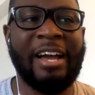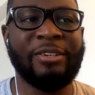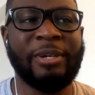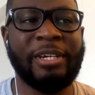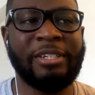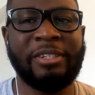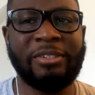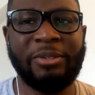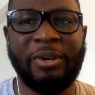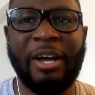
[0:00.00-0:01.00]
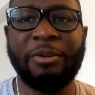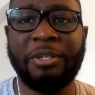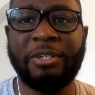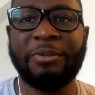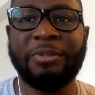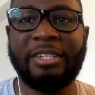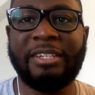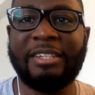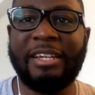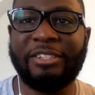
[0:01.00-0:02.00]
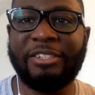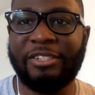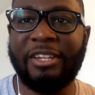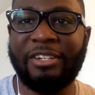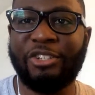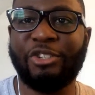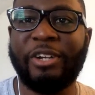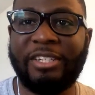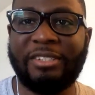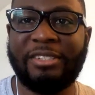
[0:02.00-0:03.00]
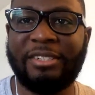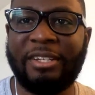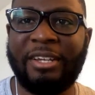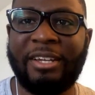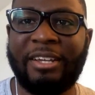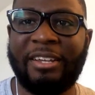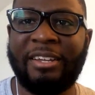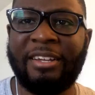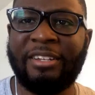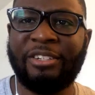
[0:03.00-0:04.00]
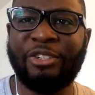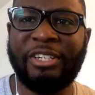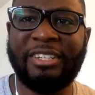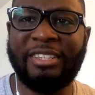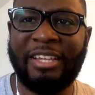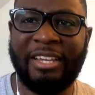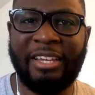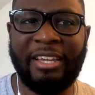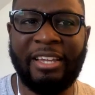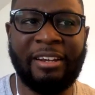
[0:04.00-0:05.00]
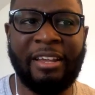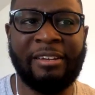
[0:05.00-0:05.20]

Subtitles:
I do this? Or how do we do this?" And he's like, "Just trace the thingy and